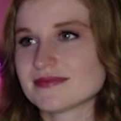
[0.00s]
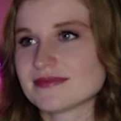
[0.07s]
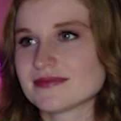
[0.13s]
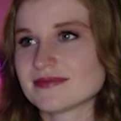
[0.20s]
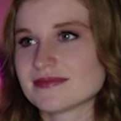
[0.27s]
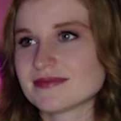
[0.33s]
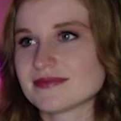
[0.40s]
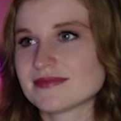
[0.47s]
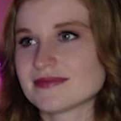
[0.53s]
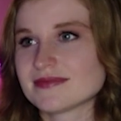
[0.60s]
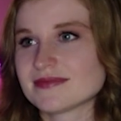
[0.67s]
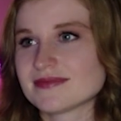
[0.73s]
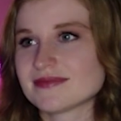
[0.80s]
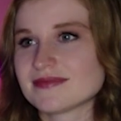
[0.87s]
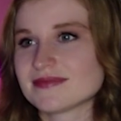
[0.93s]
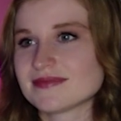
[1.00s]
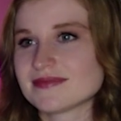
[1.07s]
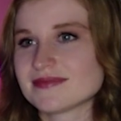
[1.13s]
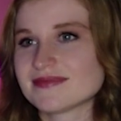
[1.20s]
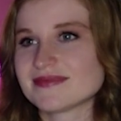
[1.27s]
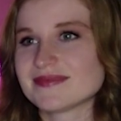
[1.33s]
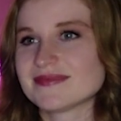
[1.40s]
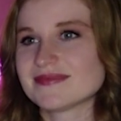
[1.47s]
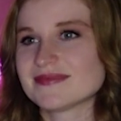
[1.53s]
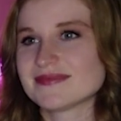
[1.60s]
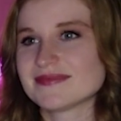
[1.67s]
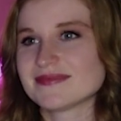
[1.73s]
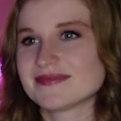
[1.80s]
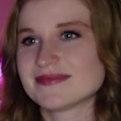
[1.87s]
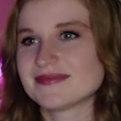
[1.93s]
be there for New
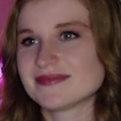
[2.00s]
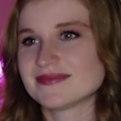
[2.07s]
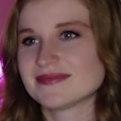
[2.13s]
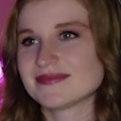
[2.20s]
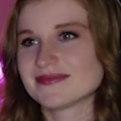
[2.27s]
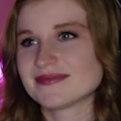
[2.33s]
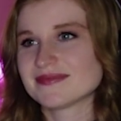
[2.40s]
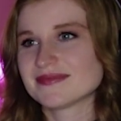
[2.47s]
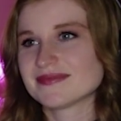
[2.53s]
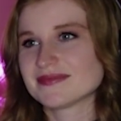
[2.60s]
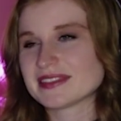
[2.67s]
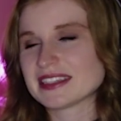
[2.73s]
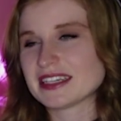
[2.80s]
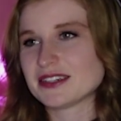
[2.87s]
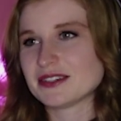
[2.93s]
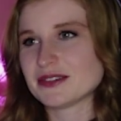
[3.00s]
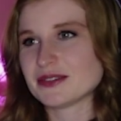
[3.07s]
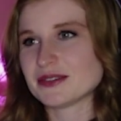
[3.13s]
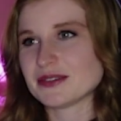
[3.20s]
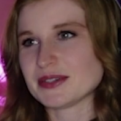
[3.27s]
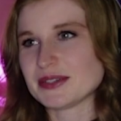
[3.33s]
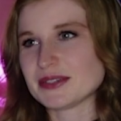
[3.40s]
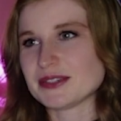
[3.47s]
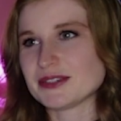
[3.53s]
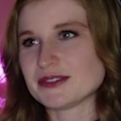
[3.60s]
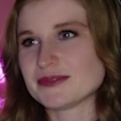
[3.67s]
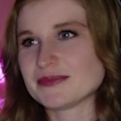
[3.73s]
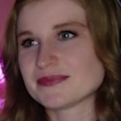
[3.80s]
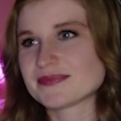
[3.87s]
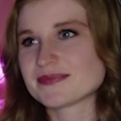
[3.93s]
Year's.
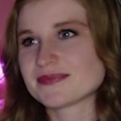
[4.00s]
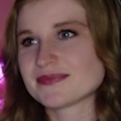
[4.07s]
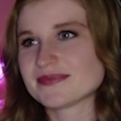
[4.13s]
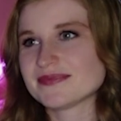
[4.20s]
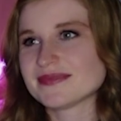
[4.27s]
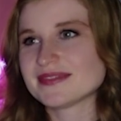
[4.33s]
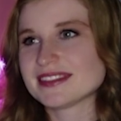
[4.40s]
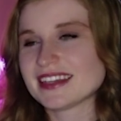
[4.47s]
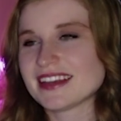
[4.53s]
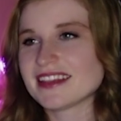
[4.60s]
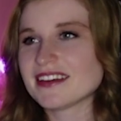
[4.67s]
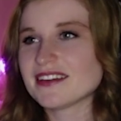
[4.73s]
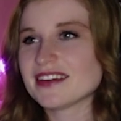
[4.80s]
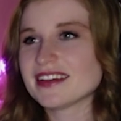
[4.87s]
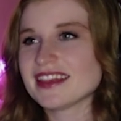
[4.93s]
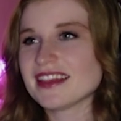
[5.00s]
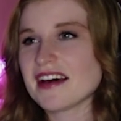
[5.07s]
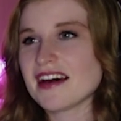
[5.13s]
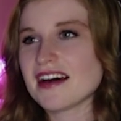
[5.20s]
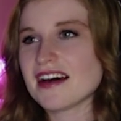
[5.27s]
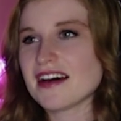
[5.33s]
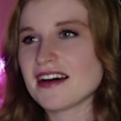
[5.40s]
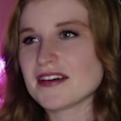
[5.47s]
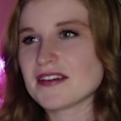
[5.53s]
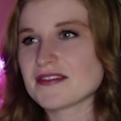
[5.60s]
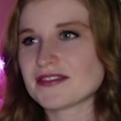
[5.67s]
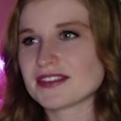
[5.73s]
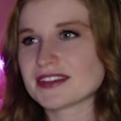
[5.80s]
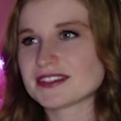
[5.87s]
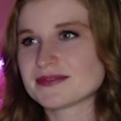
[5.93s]
Aww. They're in
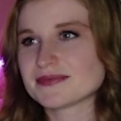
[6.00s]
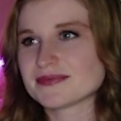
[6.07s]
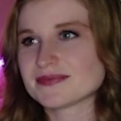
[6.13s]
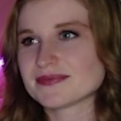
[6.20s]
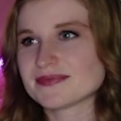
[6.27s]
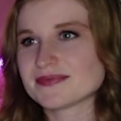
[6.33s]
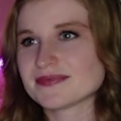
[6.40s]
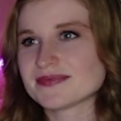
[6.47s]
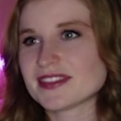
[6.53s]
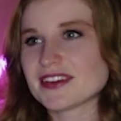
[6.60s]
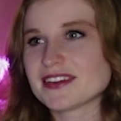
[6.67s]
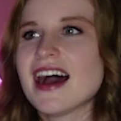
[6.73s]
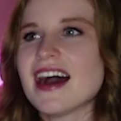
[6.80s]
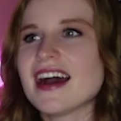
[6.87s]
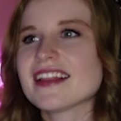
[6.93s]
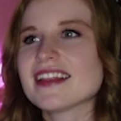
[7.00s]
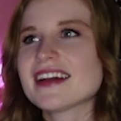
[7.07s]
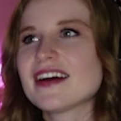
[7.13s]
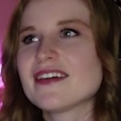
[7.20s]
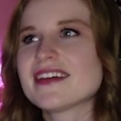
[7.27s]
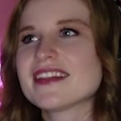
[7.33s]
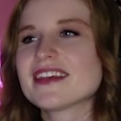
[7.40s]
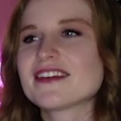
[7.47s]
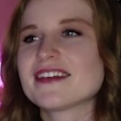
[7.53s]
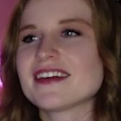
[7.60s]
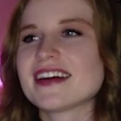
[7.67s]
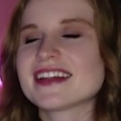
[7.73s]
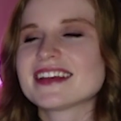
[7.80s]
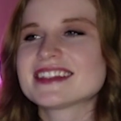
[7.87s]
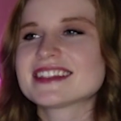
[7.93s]
love. I like how in the
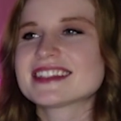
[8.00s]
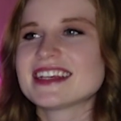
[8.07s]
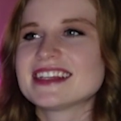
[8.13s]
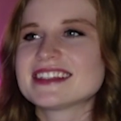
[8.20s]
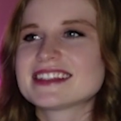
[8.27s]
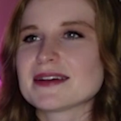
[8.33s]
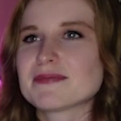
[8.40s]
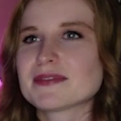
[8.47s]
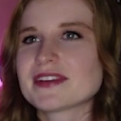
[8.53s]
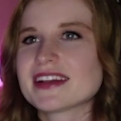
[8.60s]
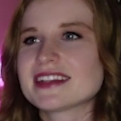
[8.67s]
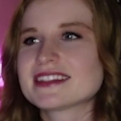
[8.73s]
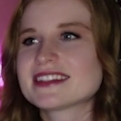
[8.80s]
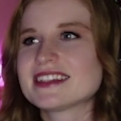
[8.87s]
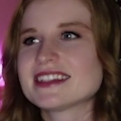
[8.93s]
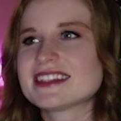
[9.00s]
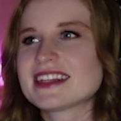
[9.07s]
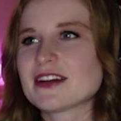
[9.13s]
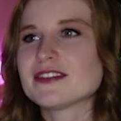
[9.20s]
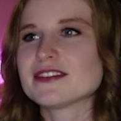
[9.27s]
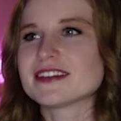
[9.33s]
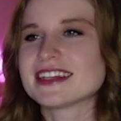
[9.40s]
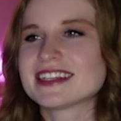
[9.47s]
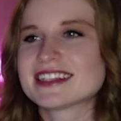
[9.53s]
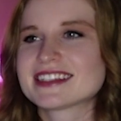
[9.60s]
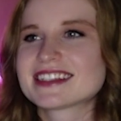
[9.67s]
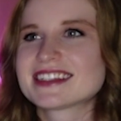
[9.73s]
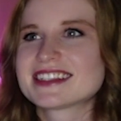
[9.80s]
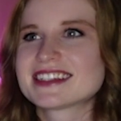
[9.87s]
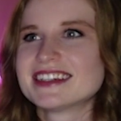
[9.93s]
credits it separates the
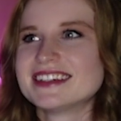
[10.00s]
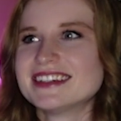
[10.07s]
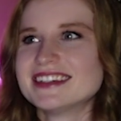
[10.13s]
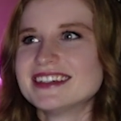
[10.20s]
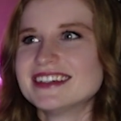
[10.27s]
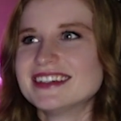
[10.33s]
terrorists.